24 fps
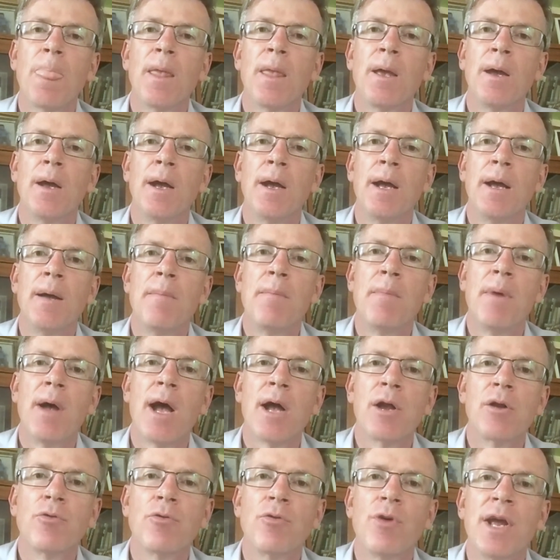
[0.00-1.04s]
a
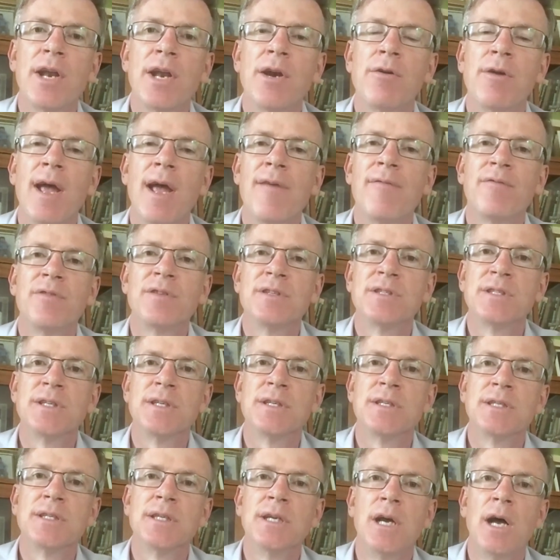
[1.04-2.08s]
greater
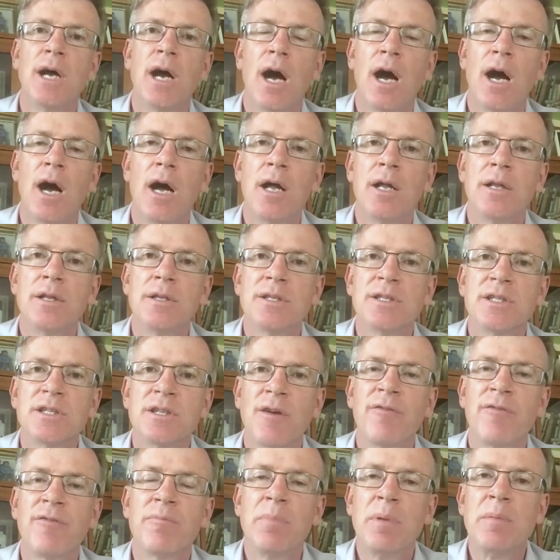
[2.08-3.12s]
emphasis on
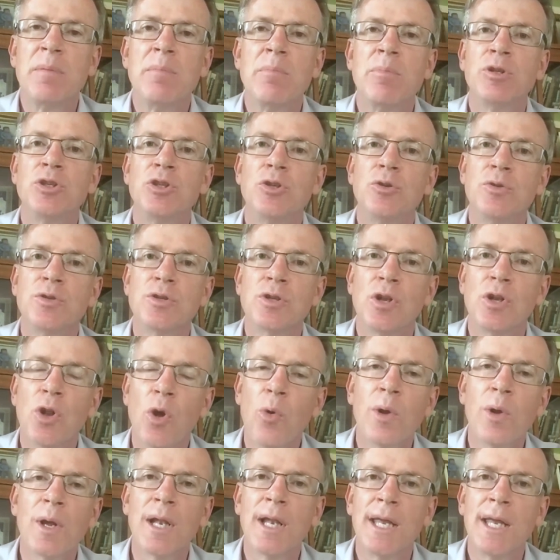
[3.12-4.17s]
stuff being produced
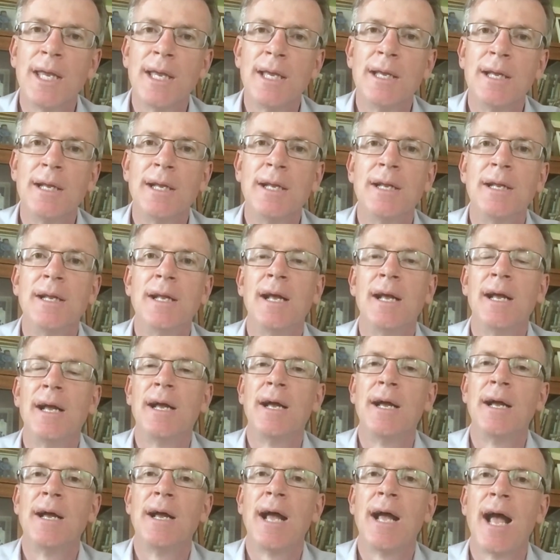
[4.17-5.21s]
locally,
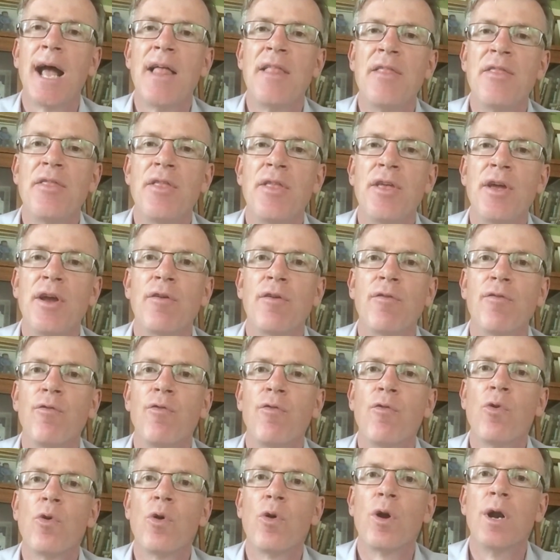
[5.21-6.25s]
and
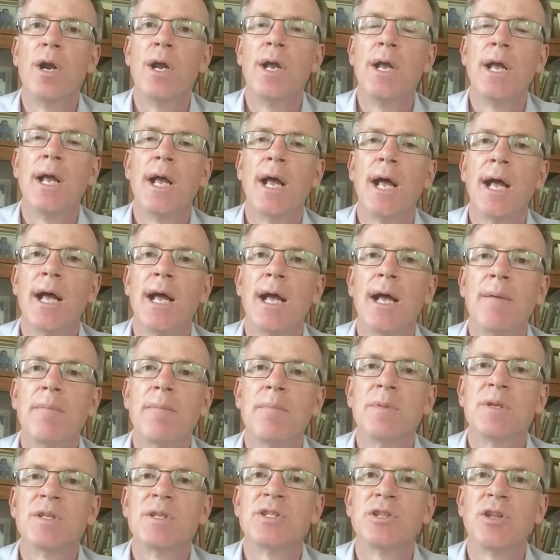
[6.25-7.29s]
therefore
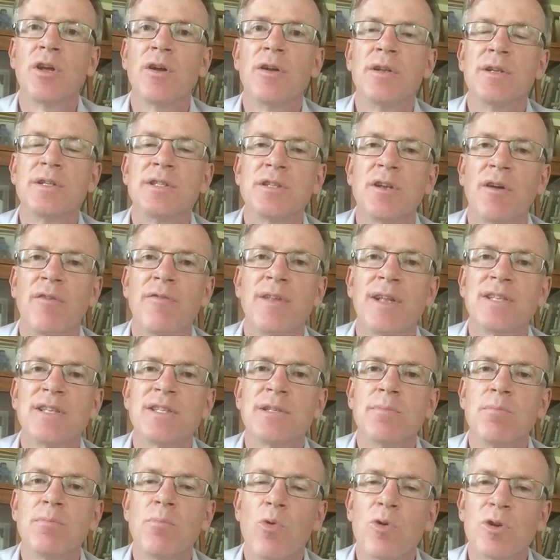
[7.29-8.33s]
stuff that's
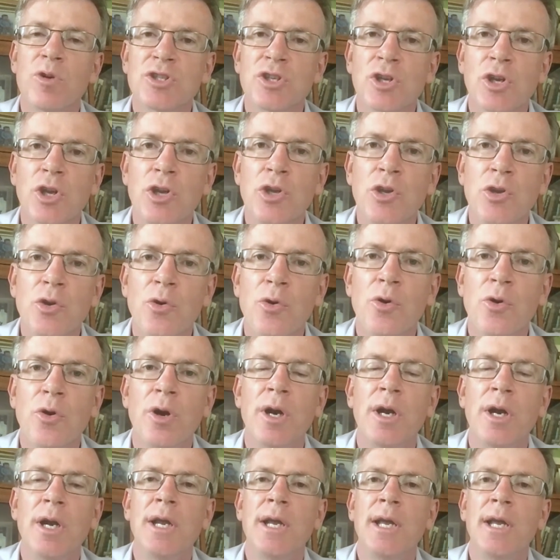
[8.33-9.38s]
more
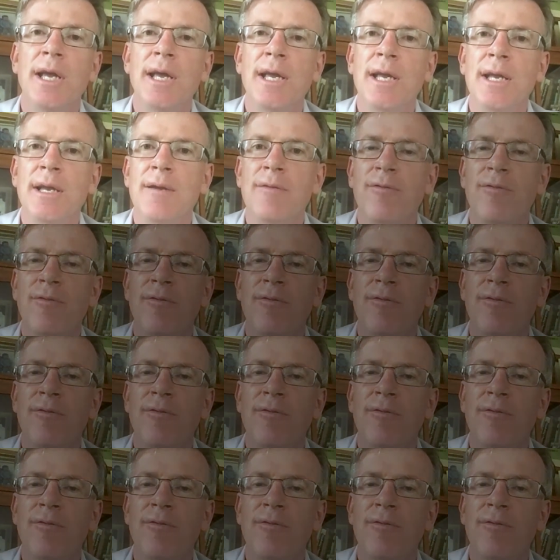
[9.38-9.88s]
secure for